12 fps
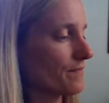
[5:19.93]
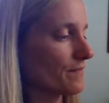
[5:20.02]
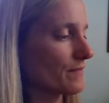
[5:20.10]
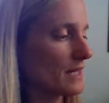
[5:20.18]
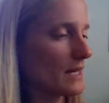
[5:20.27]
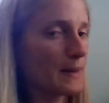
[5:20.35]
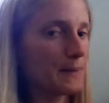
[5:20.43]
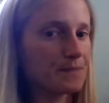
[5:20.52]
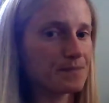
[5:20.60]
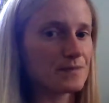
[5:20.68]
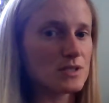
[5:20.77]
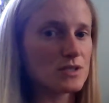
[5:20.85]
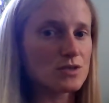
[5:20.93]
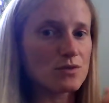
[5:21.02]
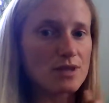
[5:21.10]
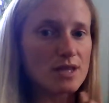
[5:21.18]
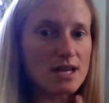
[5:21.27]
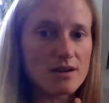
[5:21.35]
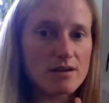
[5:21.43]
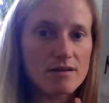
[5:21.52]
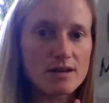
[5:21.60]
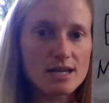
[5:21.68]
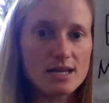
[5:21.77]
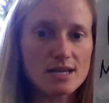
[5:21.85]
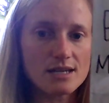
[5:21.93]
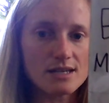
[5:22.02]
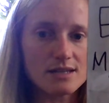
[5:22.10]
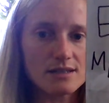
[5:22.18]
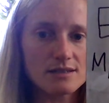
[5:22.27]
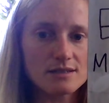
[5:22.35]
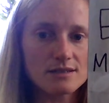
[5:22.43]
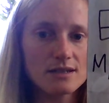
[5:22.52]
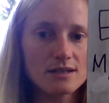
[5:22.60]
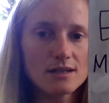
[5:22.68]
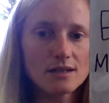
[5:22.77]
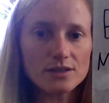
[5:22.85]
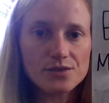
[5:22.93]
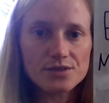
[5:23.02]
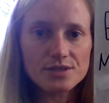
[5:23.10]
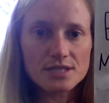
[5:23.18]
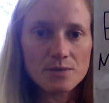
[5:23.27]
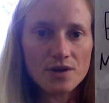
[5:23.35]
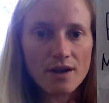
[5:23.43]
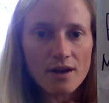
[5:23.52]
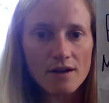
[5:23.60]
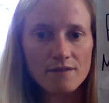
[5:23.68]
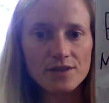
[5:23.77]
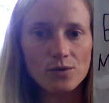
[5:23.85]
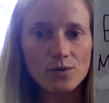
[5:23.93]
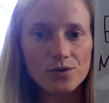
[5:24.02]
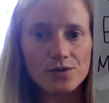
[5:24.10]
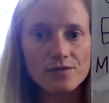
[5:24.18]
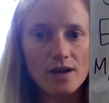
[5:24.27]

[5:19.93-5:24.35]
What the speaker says: Okay, so there is a little summary of the order of